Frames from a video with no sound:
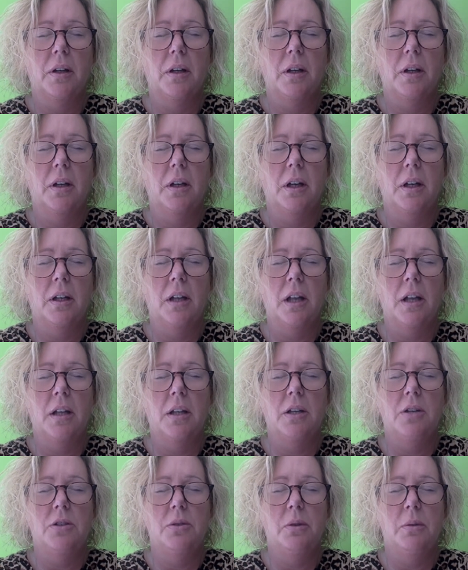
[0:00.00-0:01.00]
I'd like
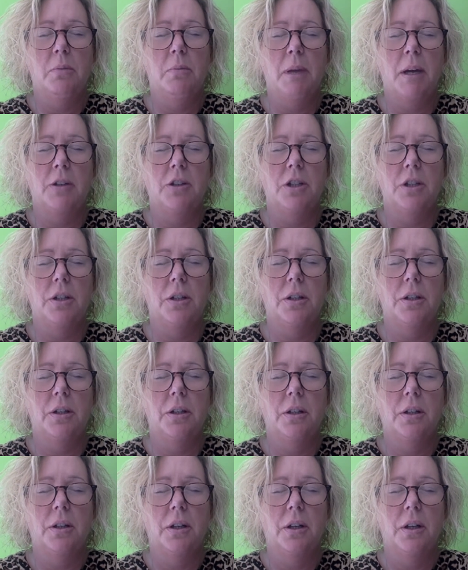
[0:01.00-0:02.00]
you to imagine
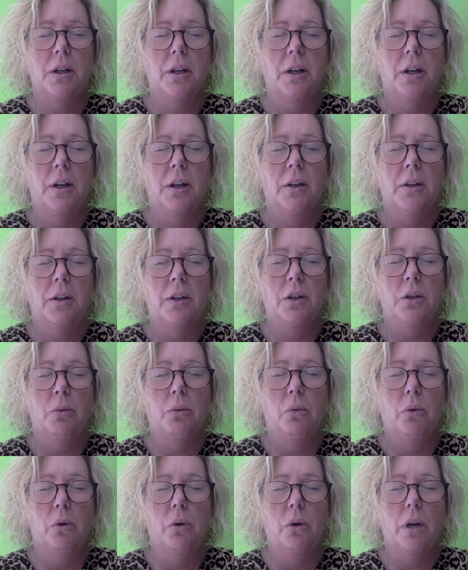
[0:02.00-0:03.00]
that you're
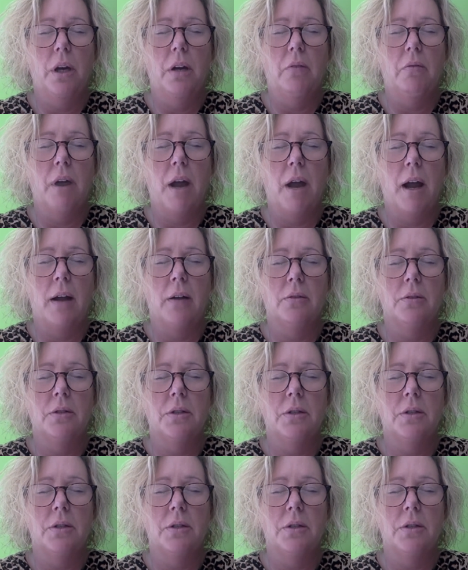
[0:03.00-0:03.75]
walking around